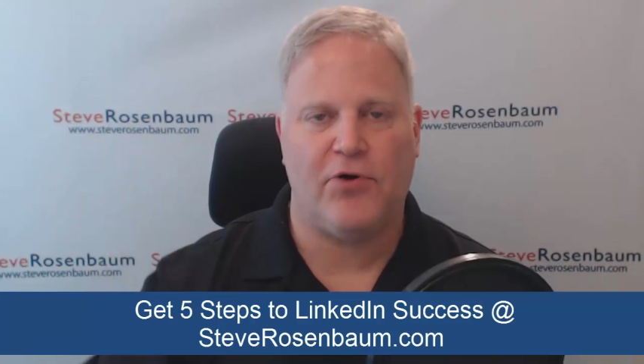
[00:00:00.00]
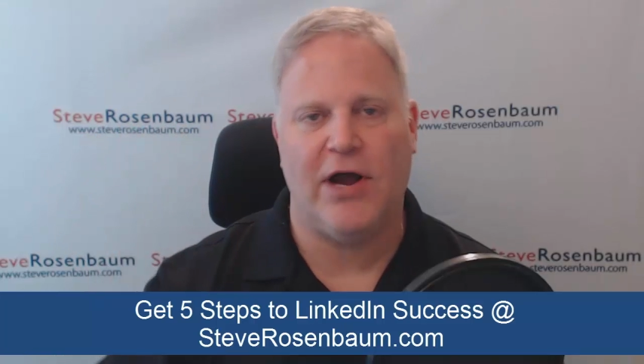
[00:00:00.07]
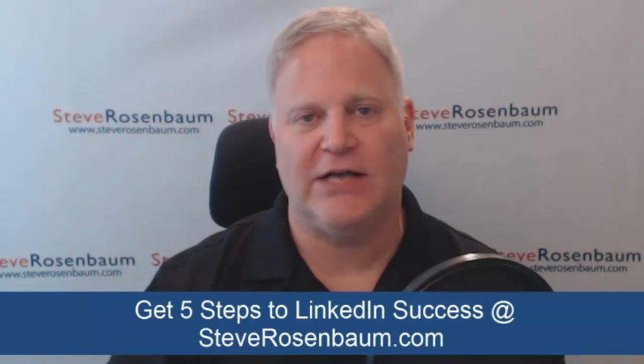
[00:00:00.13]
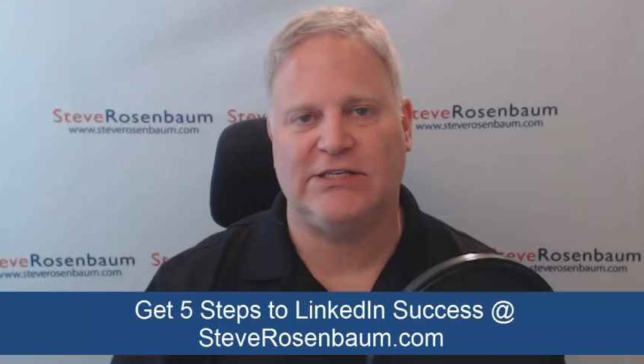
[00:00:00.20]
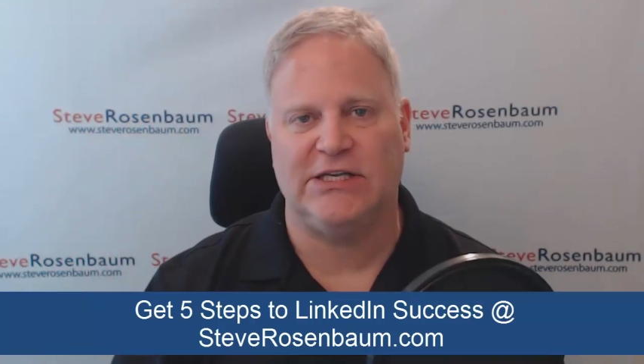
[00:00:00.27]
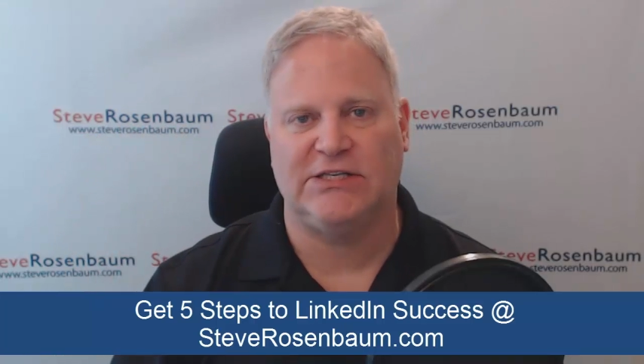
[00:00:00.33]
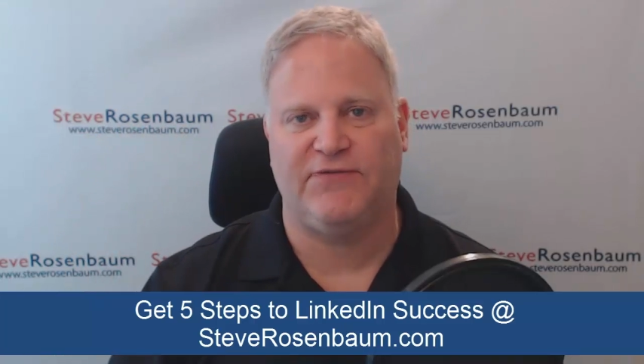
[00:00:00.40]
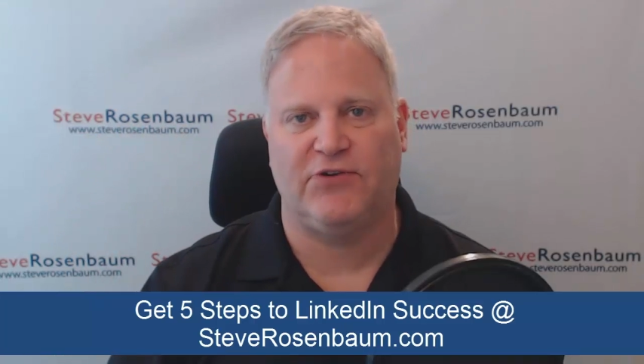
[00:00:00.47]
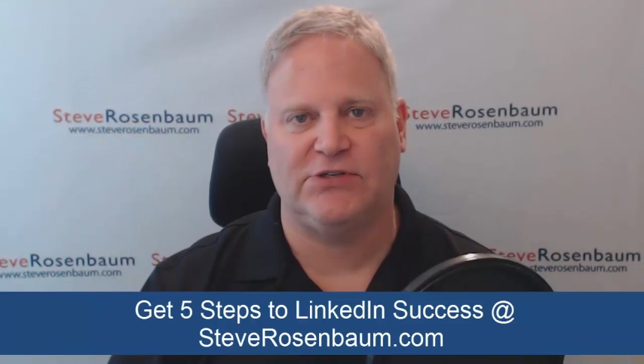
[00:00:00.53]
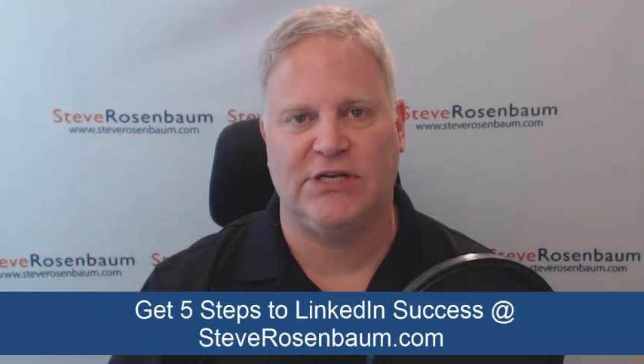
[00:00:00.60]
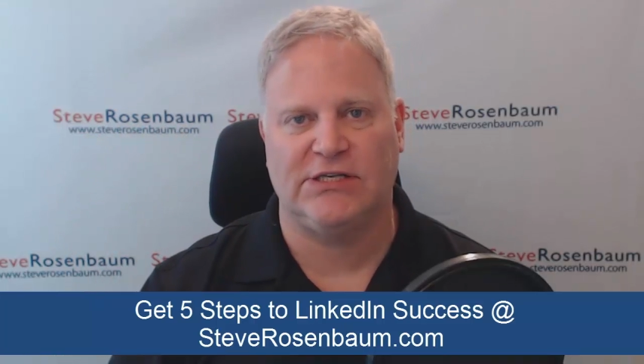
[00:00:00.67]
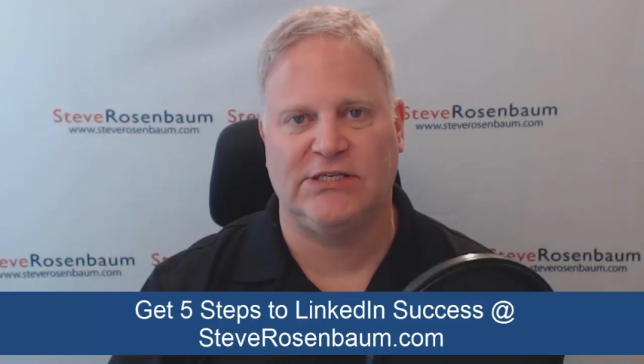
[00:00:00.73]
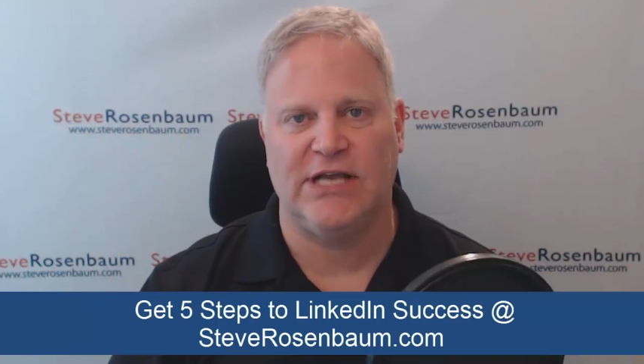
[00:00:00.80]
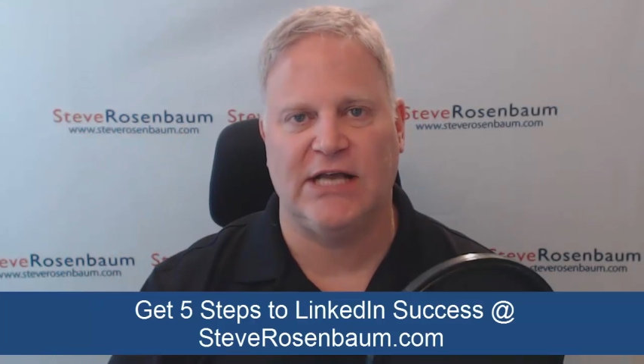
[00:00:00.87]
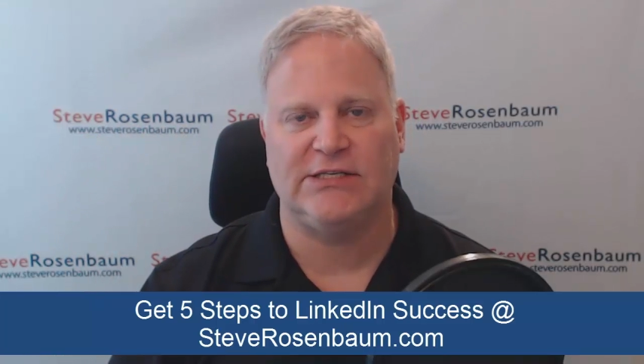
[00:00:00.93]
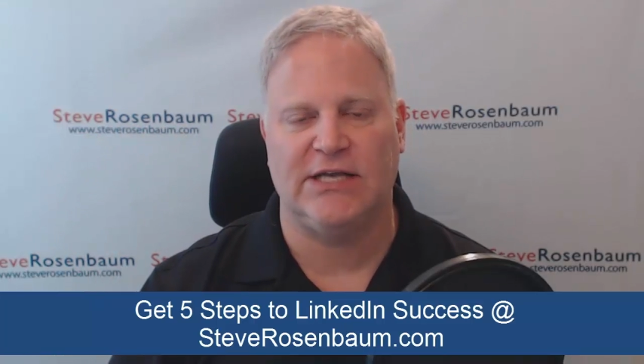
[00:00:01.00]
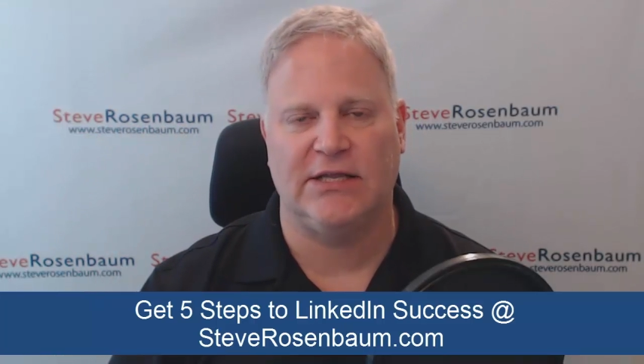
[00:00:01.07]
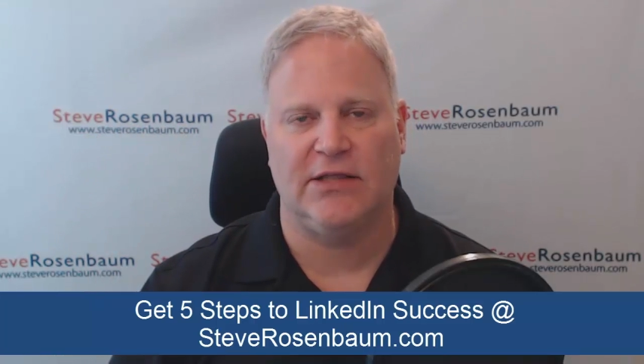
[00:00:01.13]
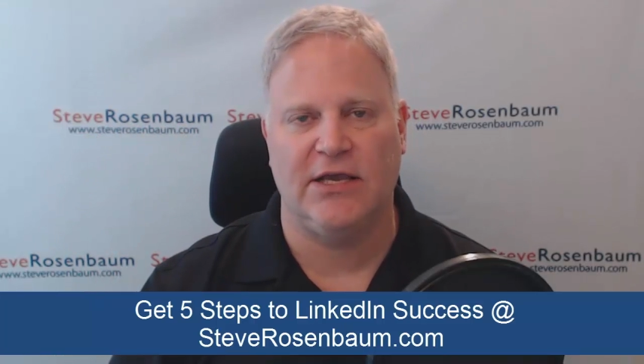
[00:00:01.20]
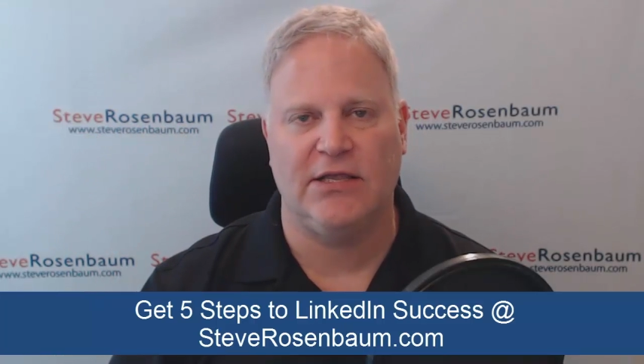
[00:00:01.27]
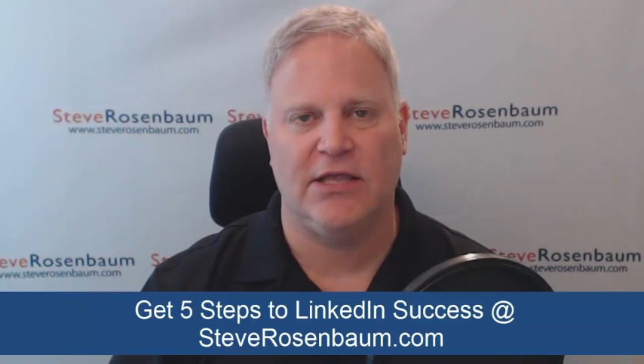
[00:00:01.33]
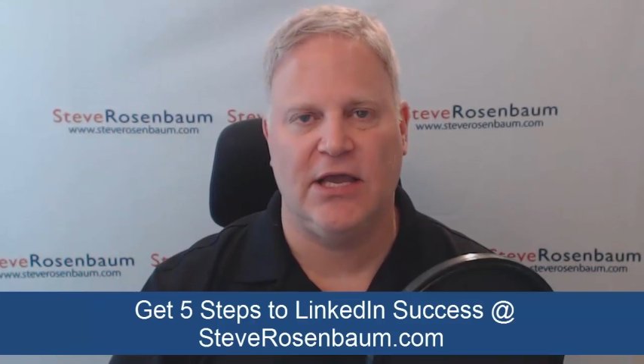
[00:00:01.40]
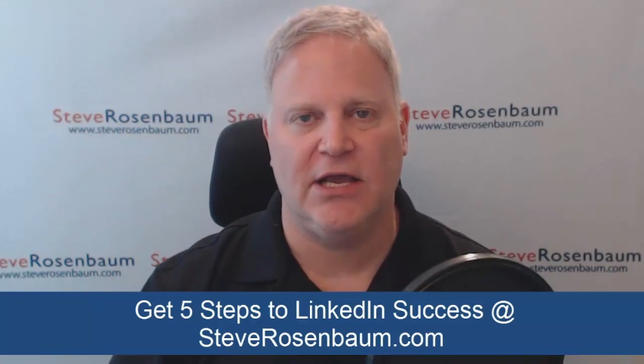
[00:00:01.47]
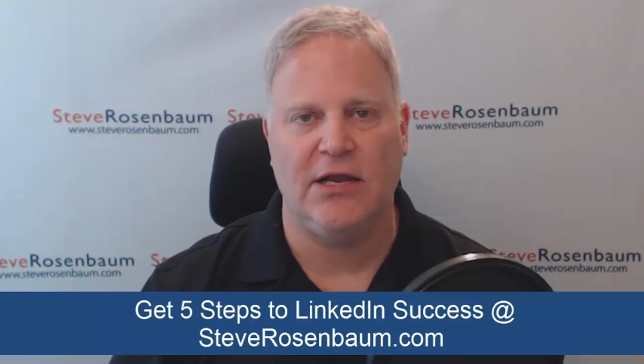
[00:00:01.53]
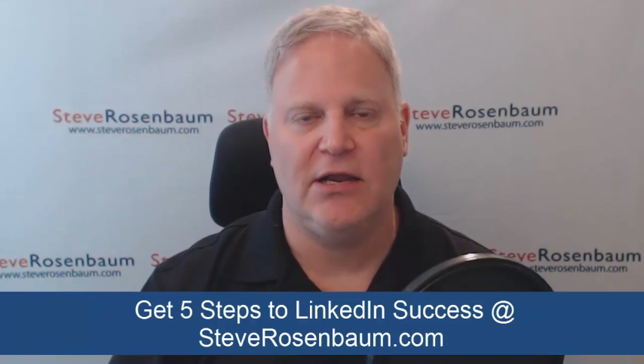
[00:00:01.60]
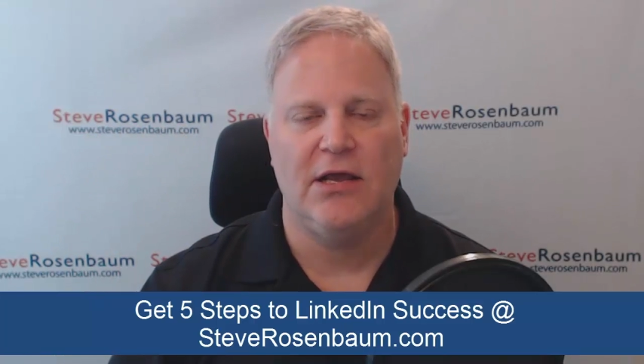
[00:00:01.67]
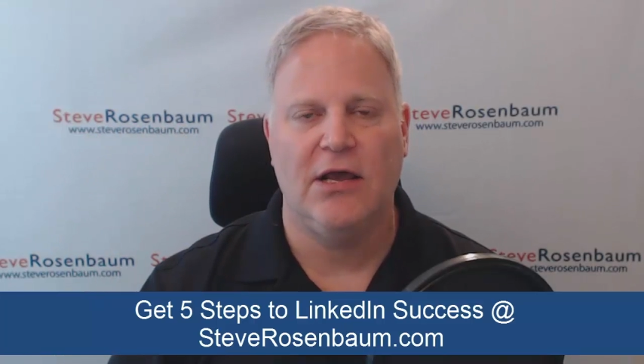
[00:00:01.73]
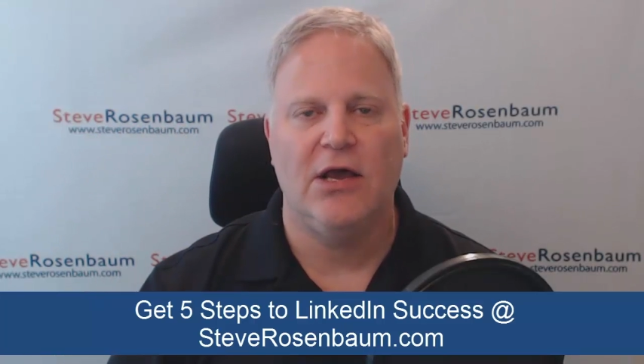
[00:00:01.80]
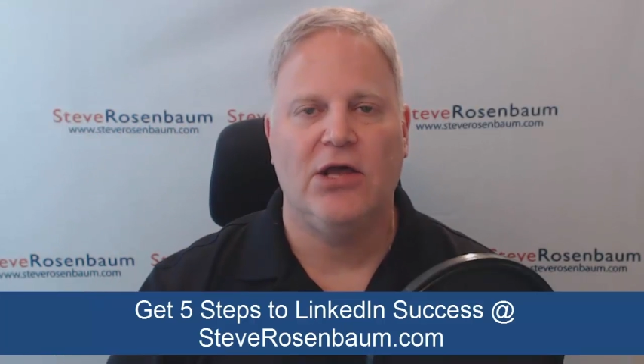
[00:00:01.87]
process for success on LinkedIn,